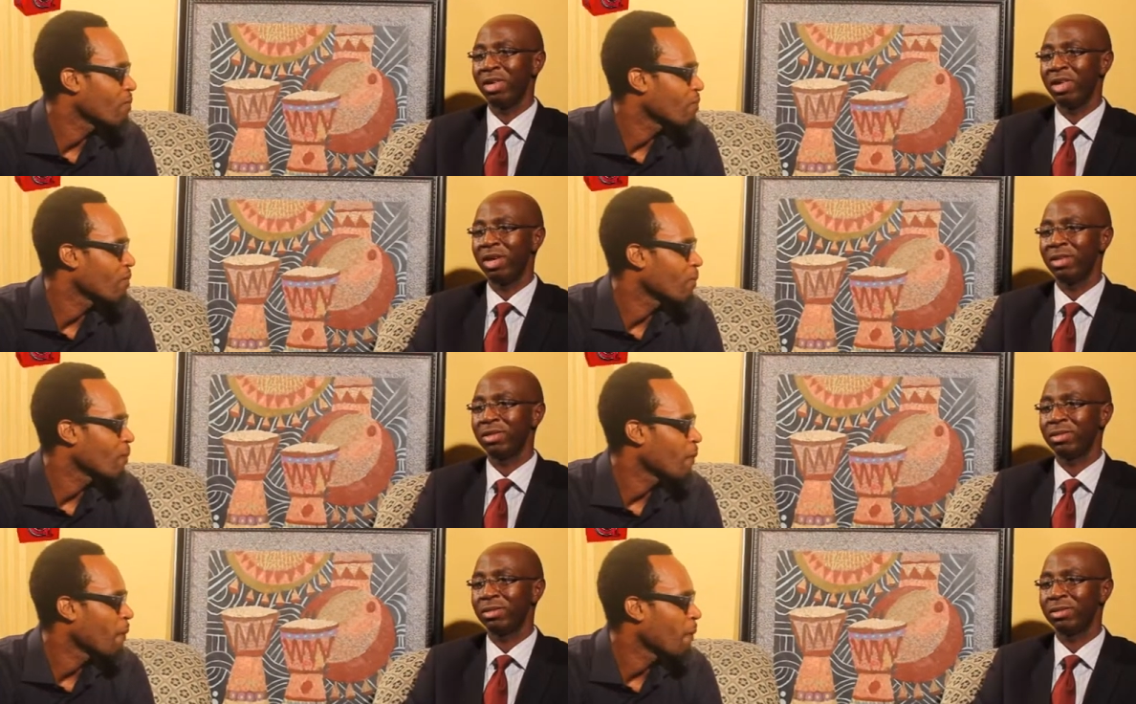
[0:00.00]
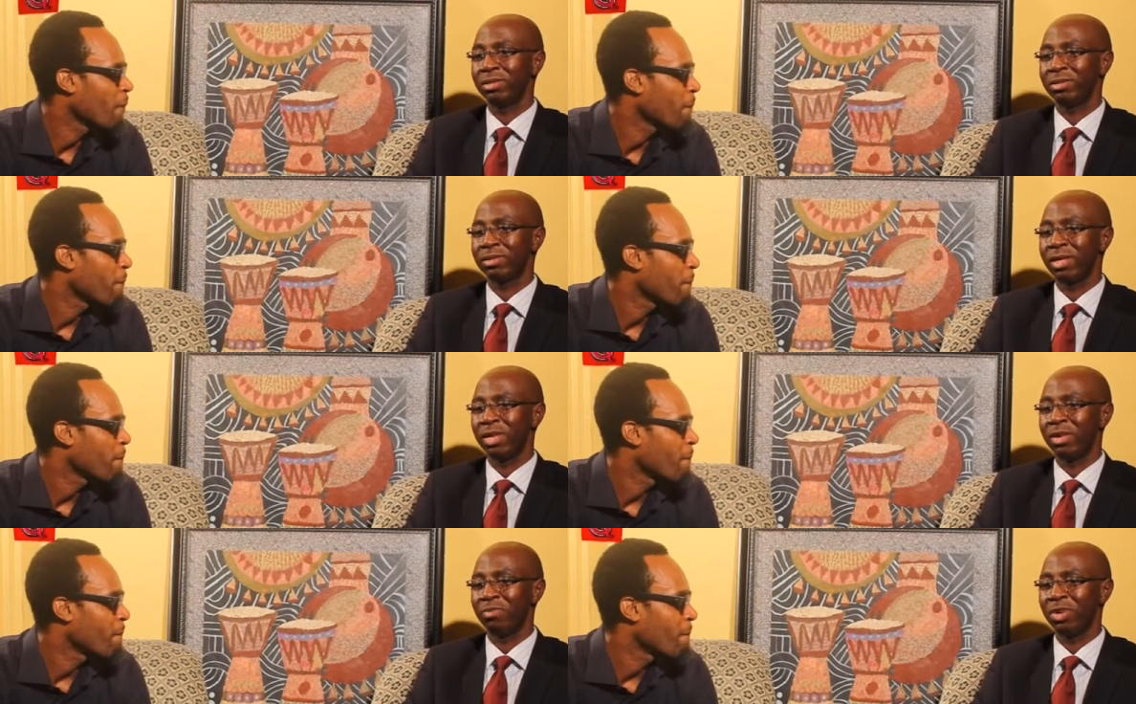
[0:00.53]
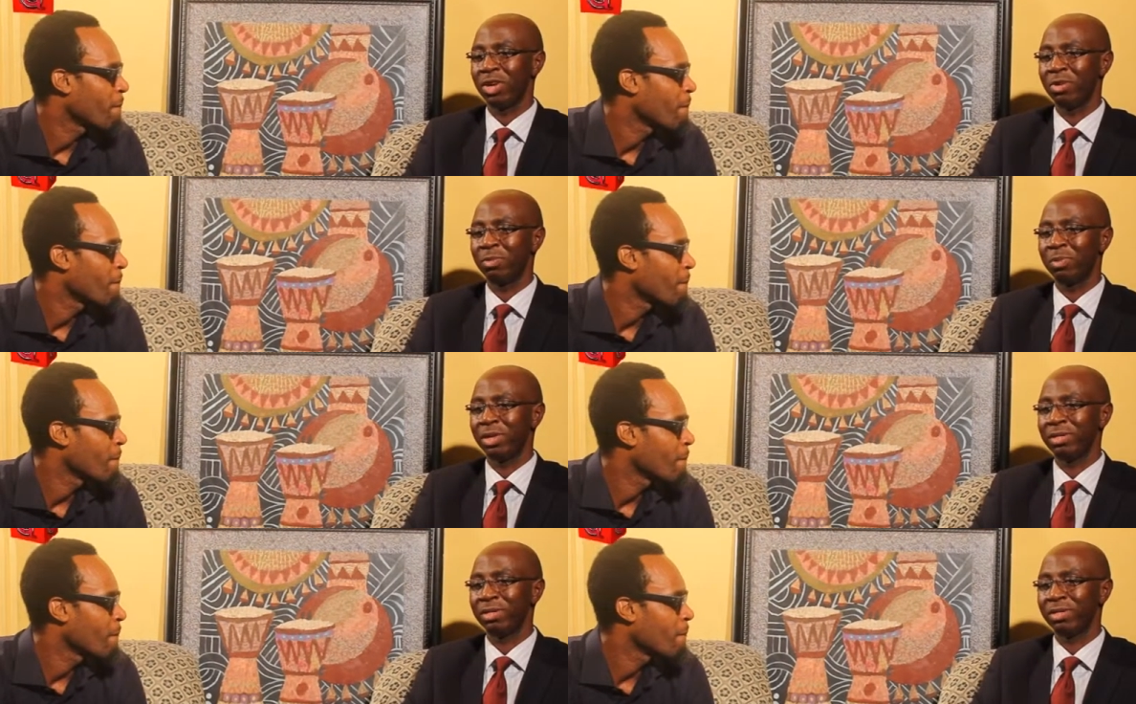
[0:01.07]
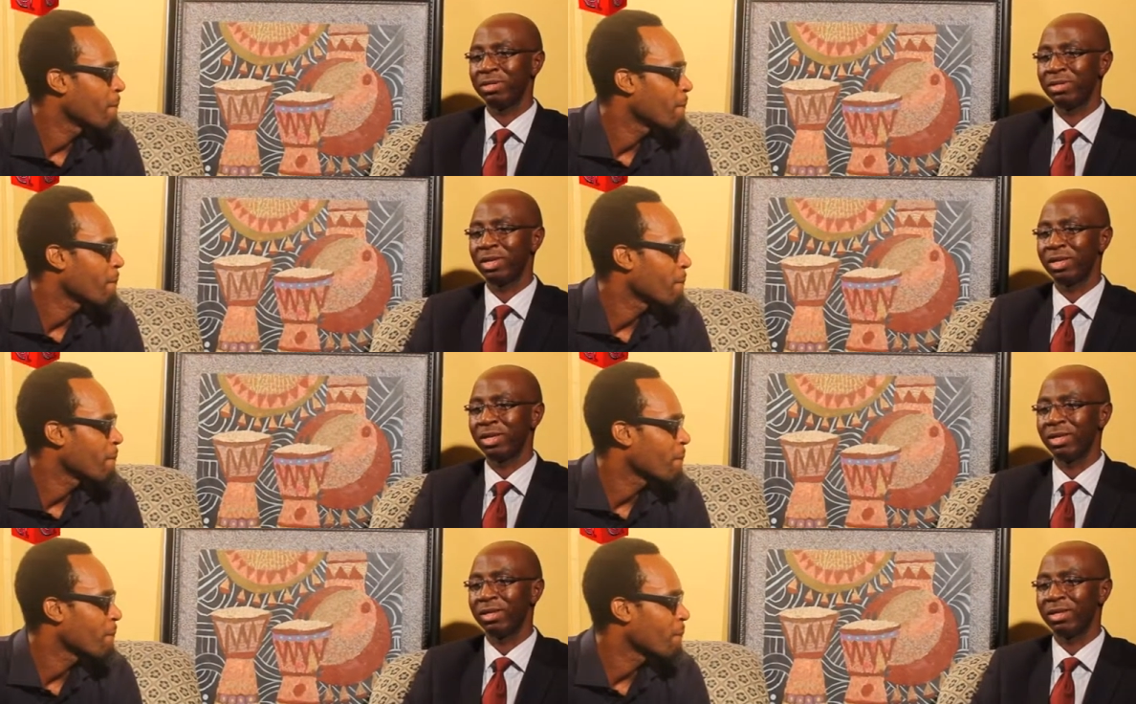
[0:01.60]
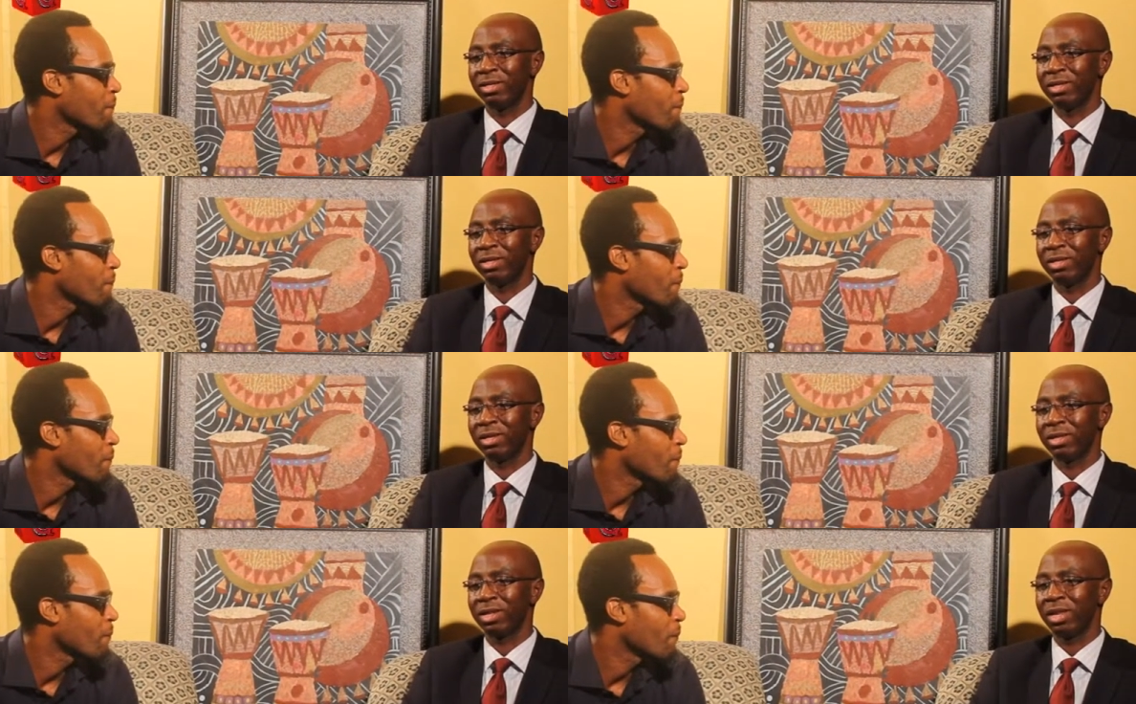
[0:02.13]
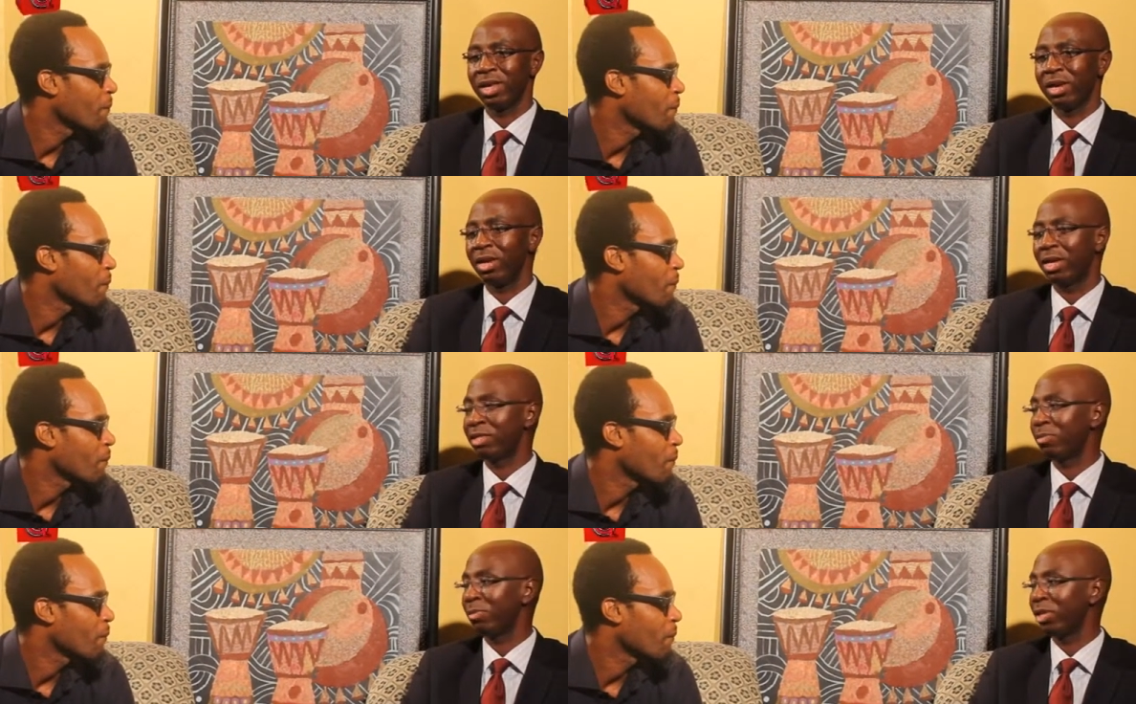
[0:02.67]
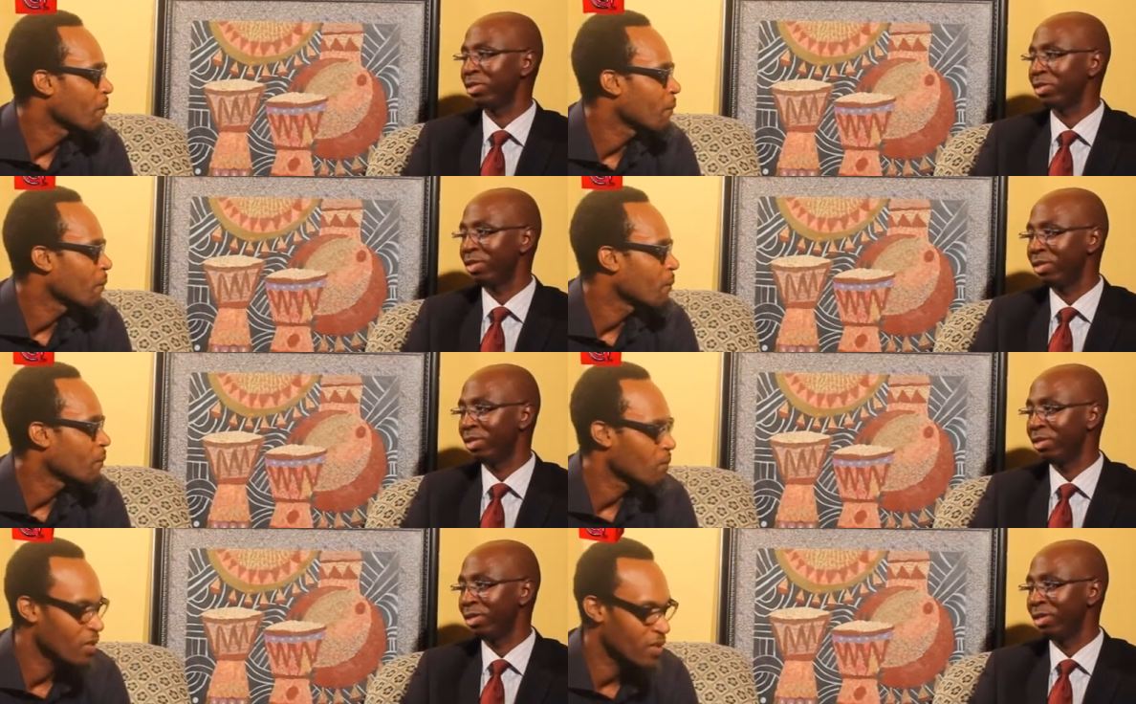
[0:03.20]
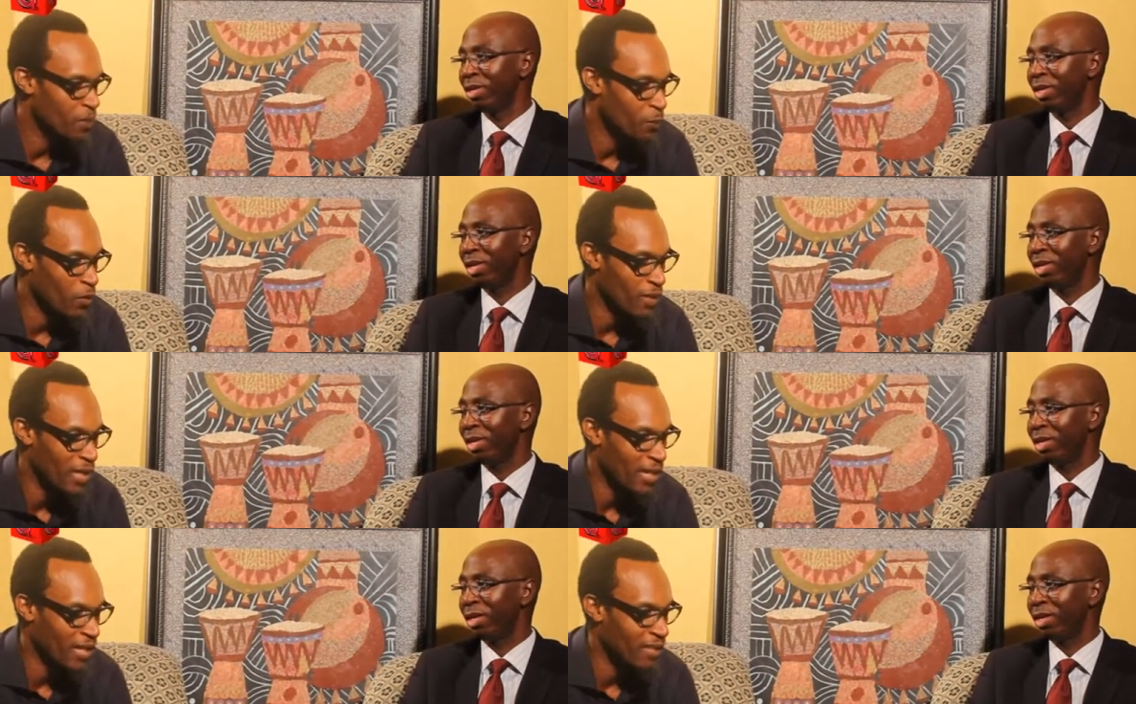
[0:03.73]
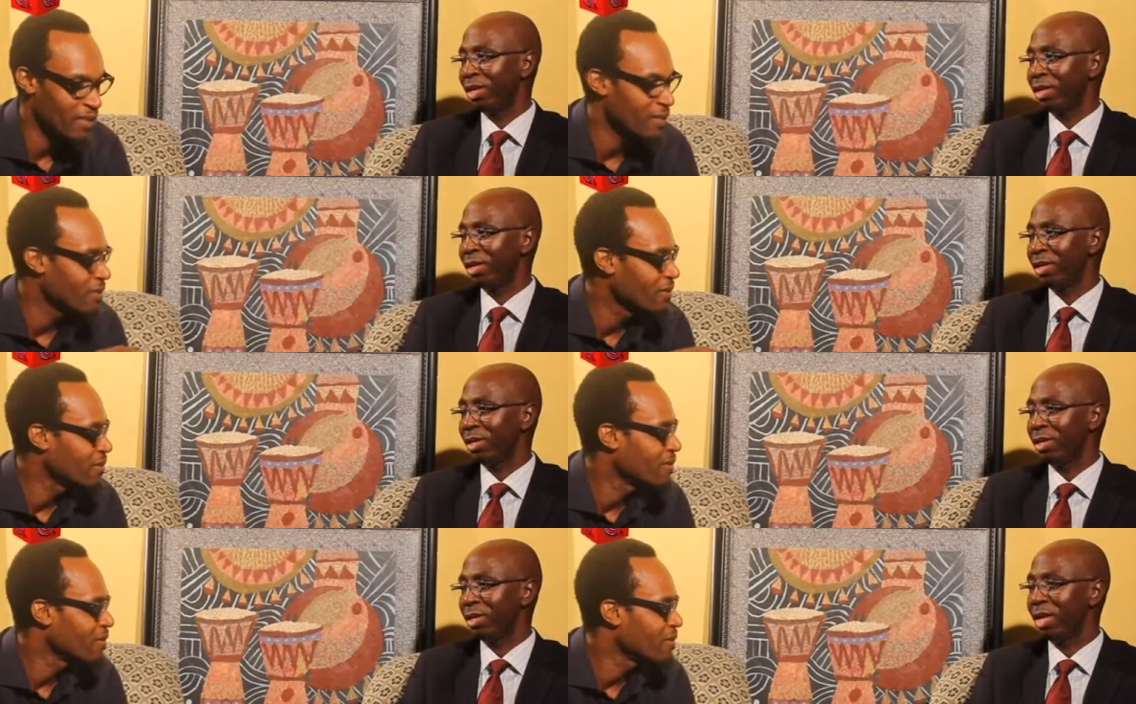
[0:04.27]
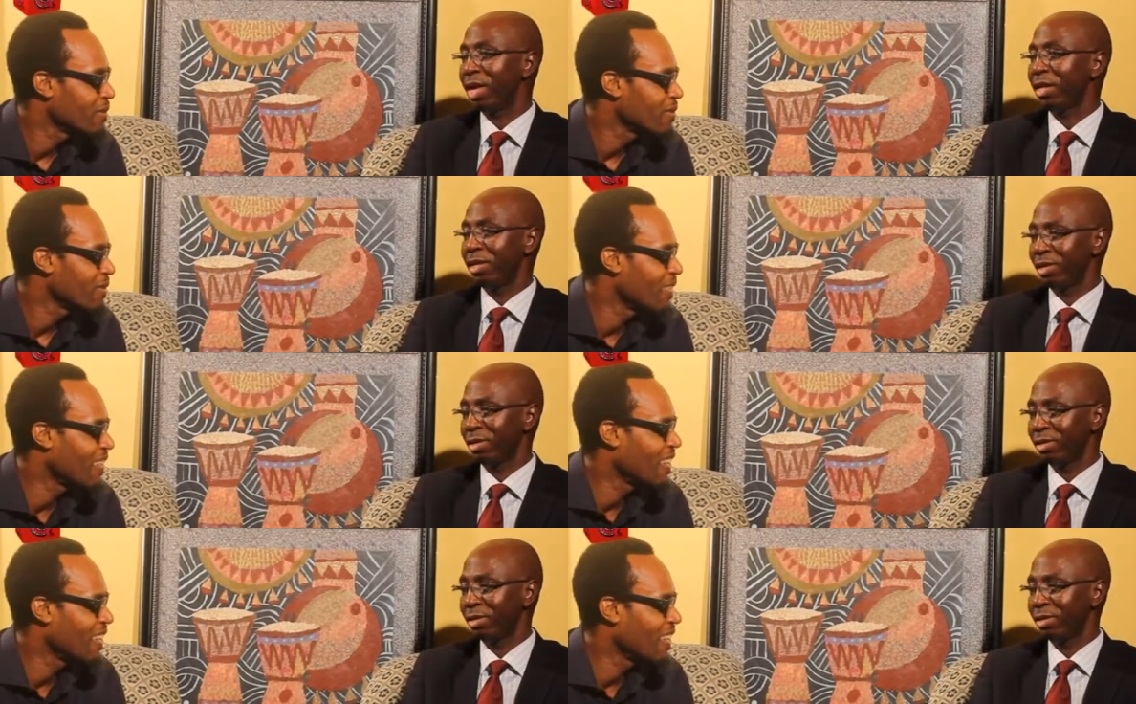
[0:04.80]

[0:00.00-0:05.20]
Speaker 1: here in this environment is uh, the Clarias species.
Speaker 2: Is it point and kill? Yeah, the,